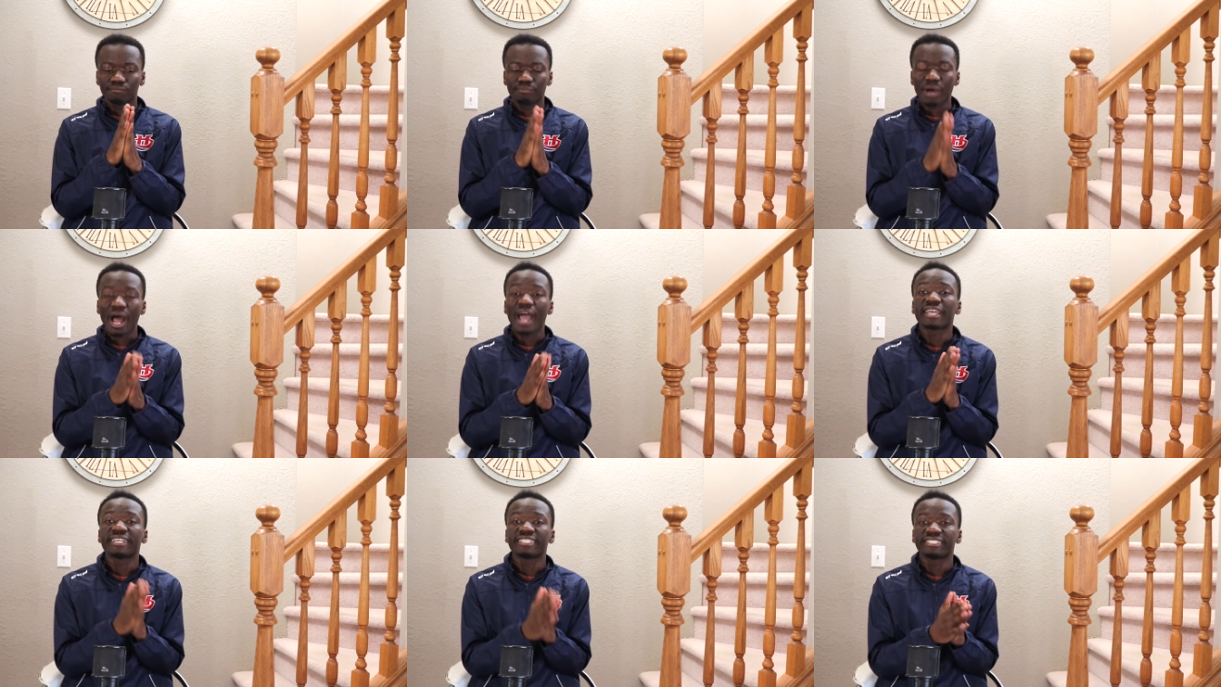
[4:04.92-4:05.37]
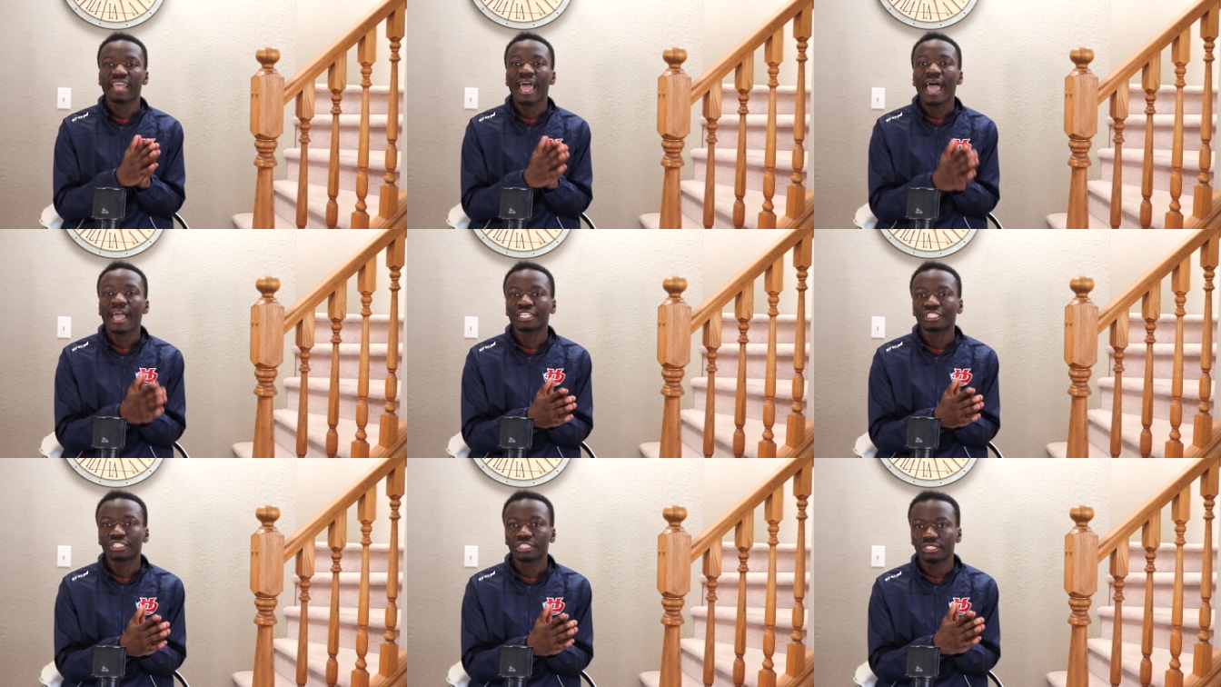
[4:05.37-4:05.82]
by his
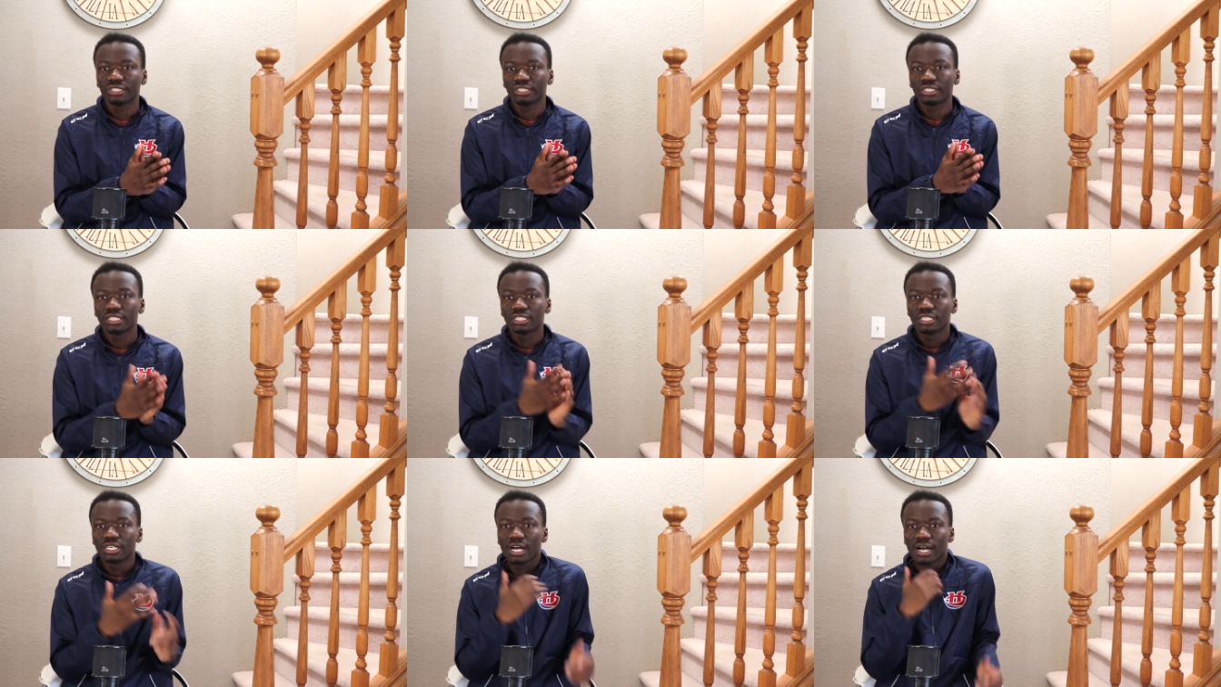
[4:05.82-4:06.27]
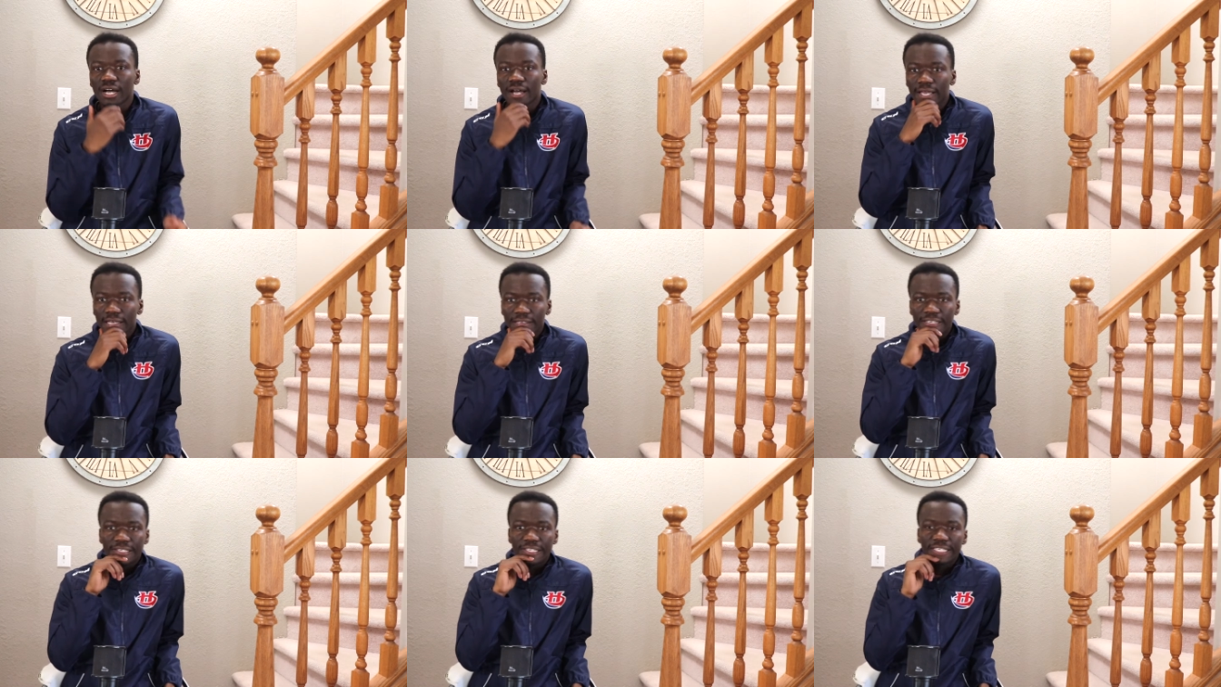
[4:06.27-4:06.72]
actions.
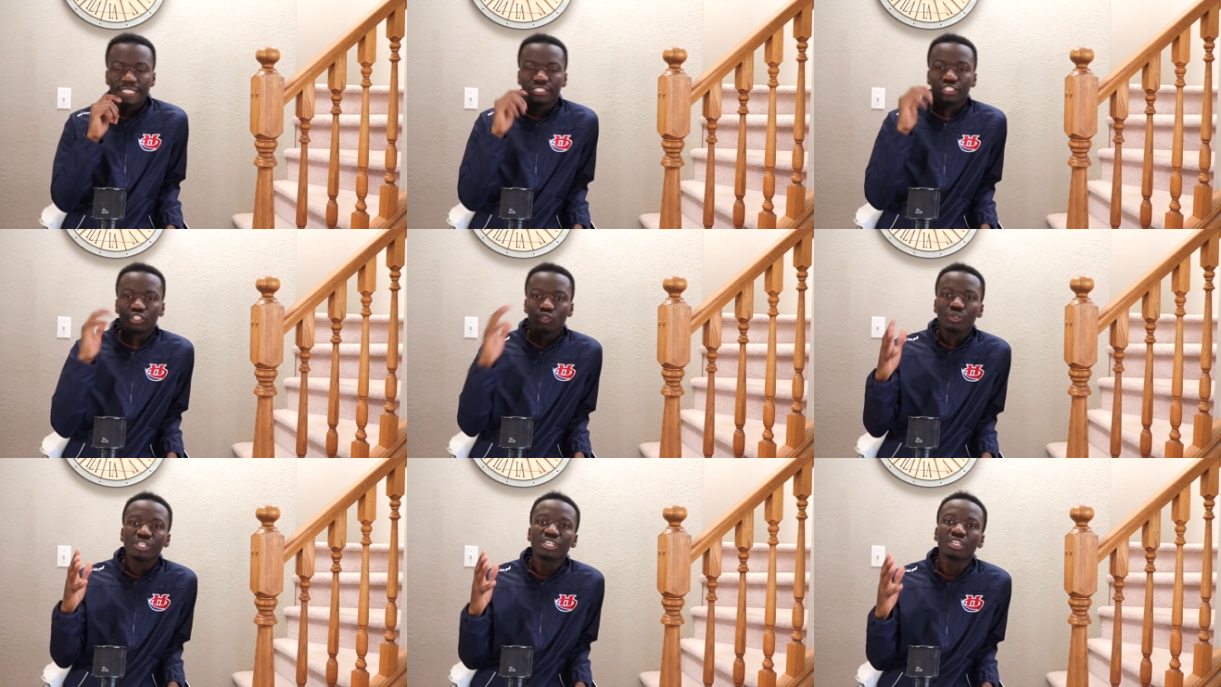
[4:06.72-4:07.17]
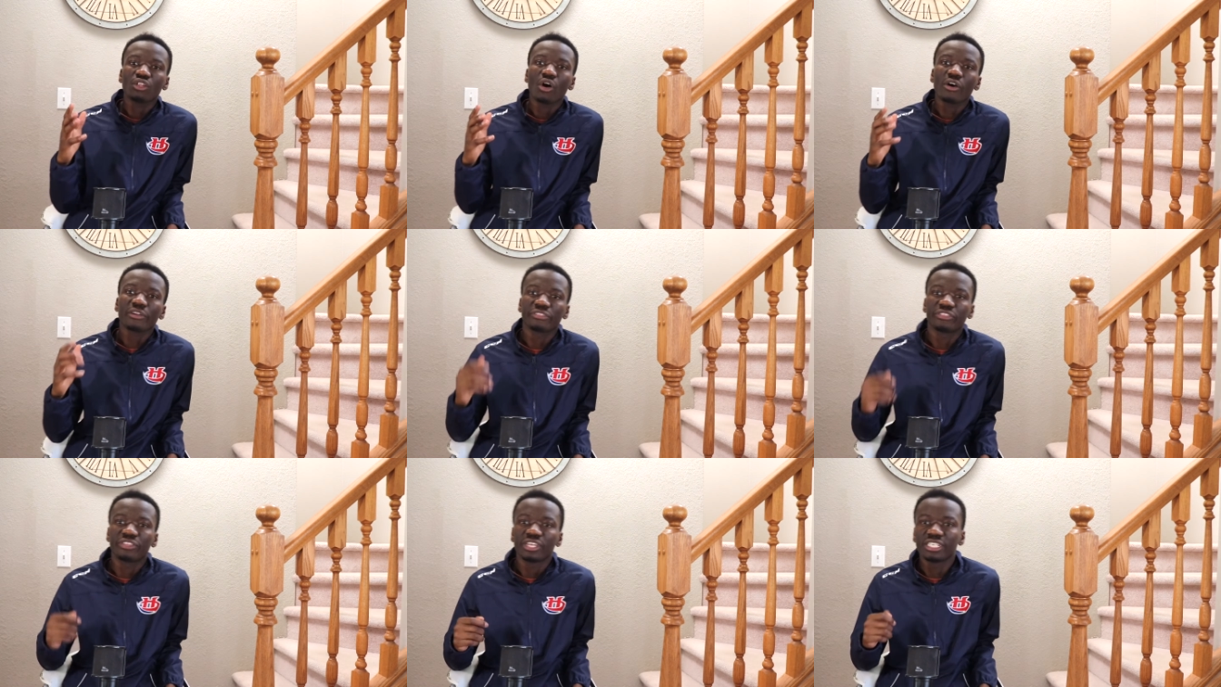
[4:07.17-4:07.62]
He's doing a
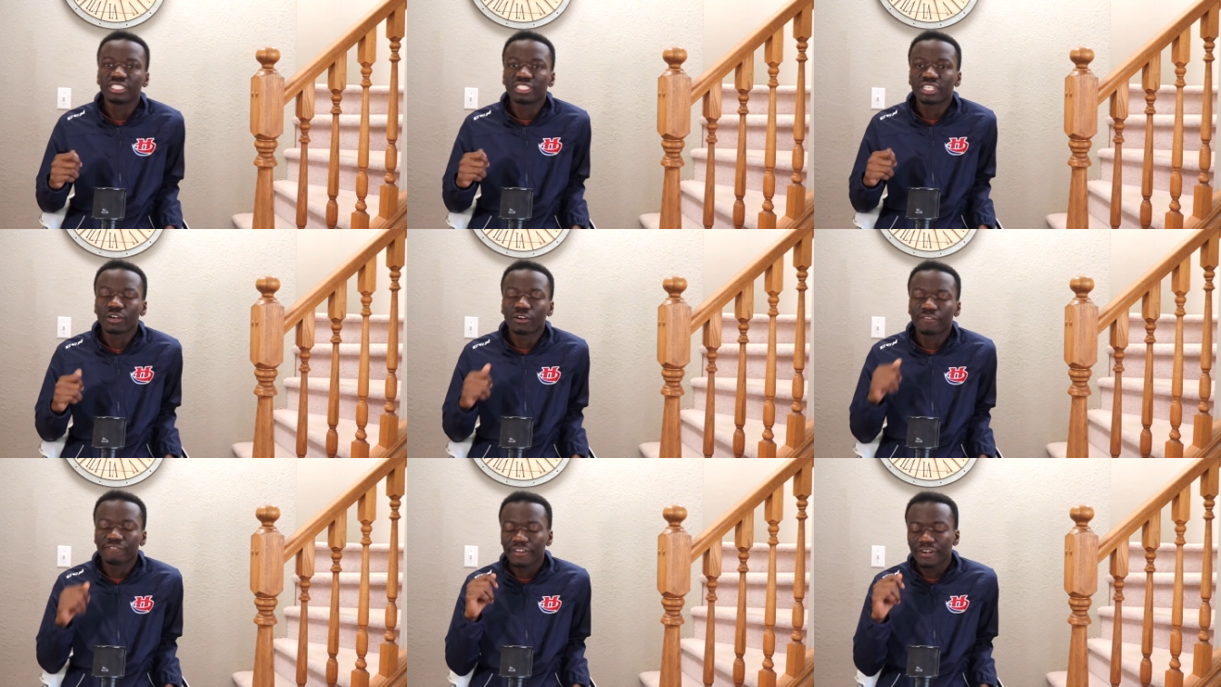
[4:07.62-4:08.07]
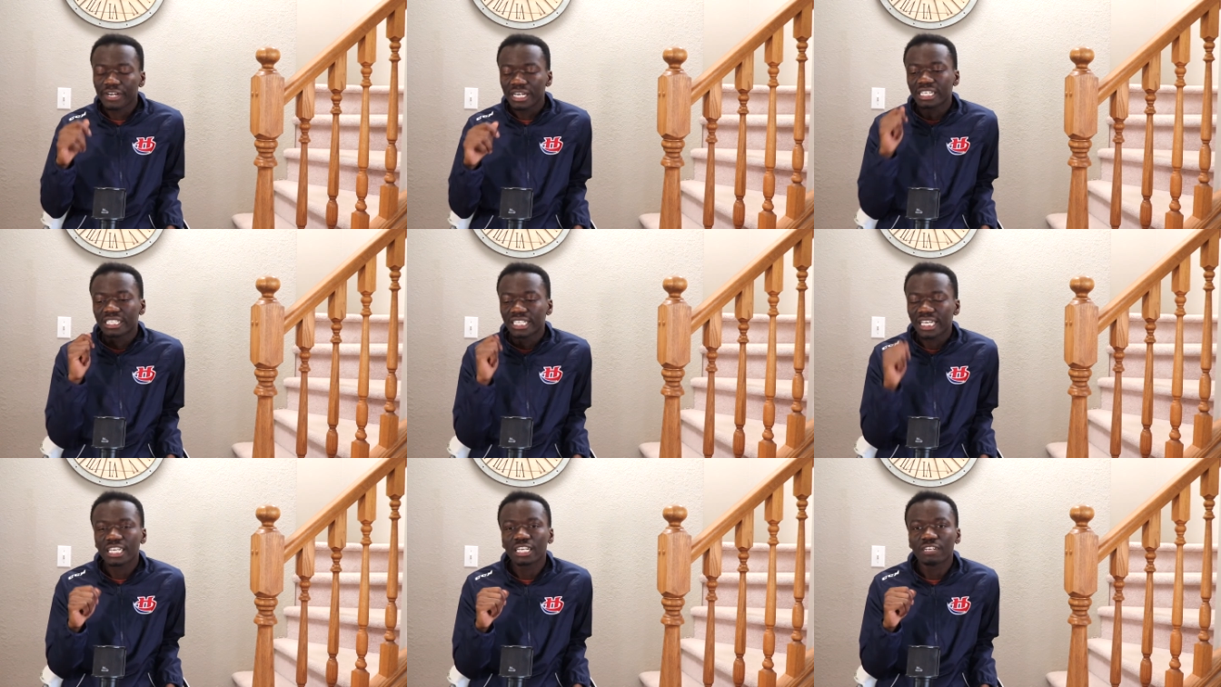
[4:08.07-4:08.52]
lot of things that are very
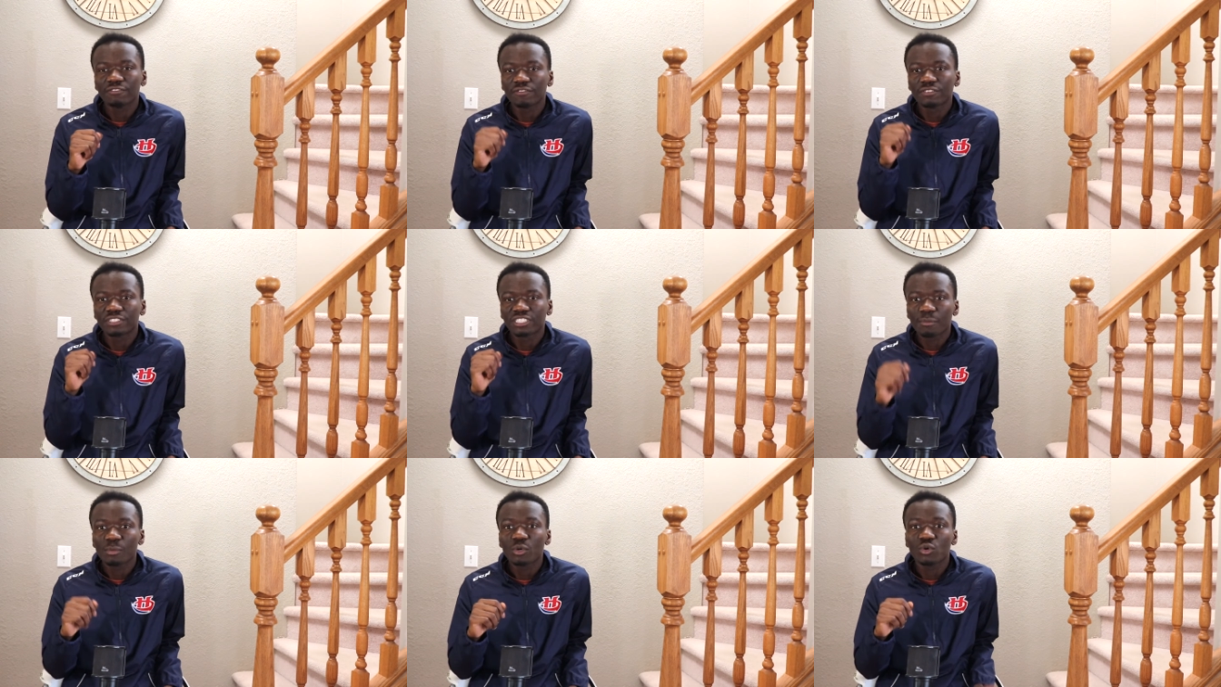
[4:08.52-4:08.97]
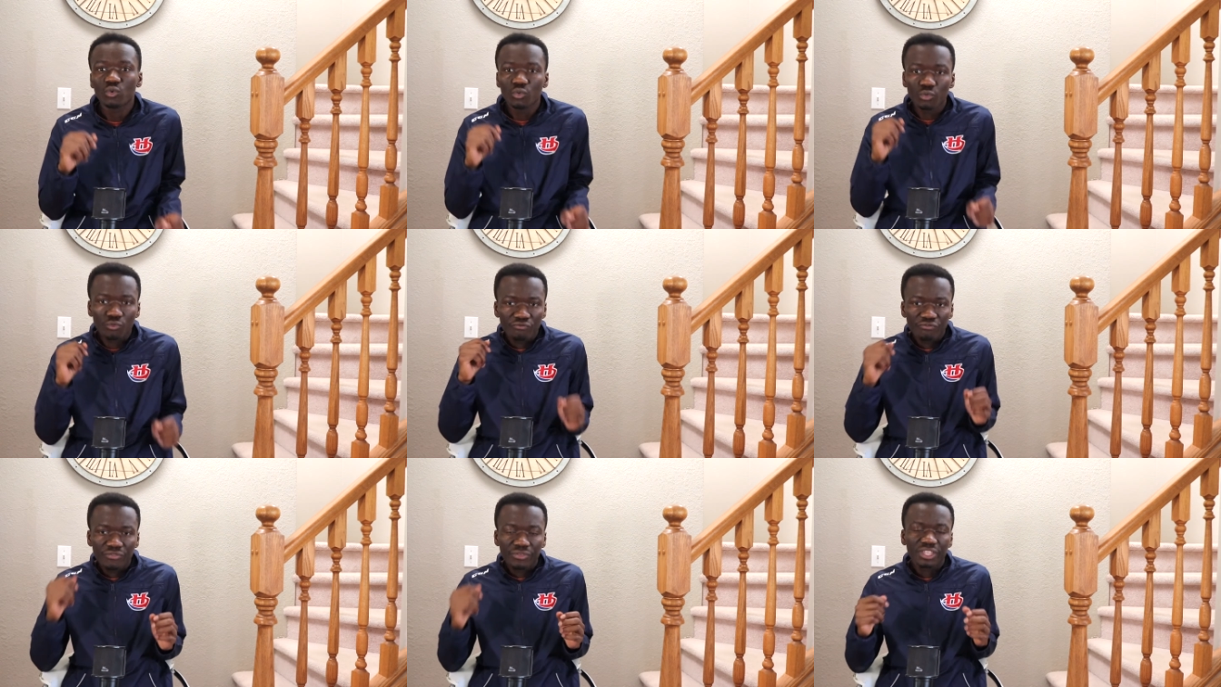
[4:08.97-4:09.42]
indicative of someone who